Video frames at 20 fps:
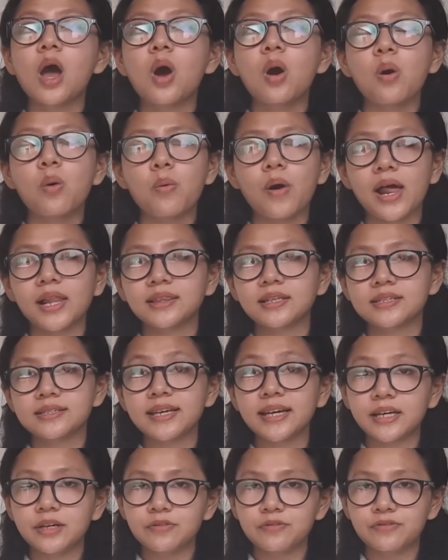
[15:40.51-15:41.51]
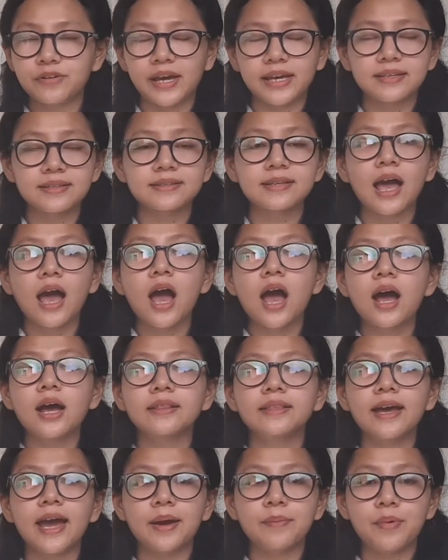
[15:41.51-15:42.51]
While the second phase,
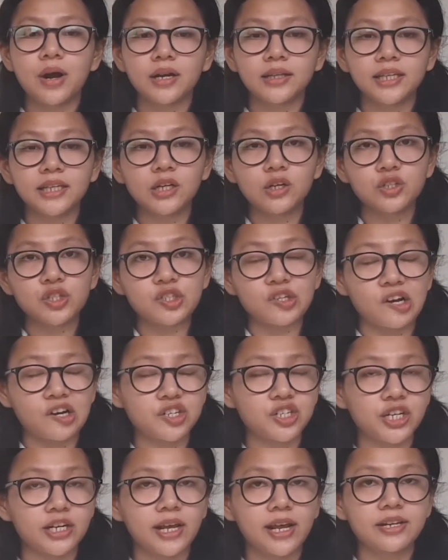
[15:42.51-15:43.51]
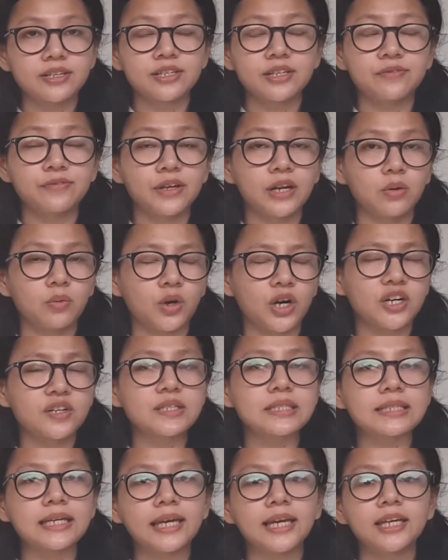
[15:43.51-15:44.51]
the MRT construction and civil
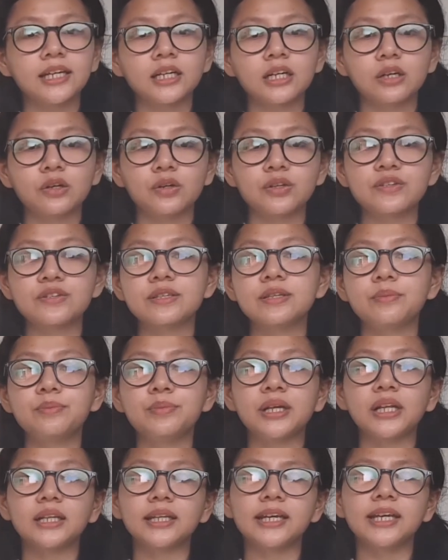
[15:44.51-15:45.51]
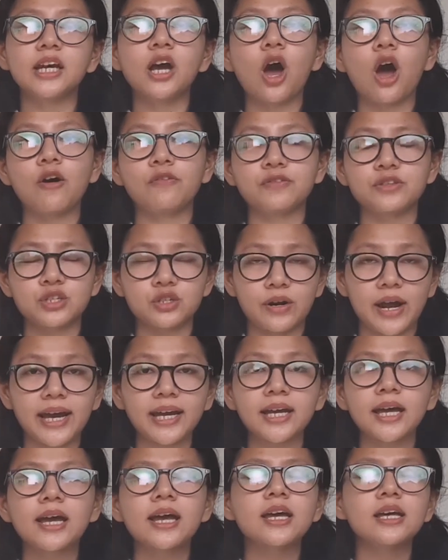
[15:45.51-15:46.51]
works includes the building of track,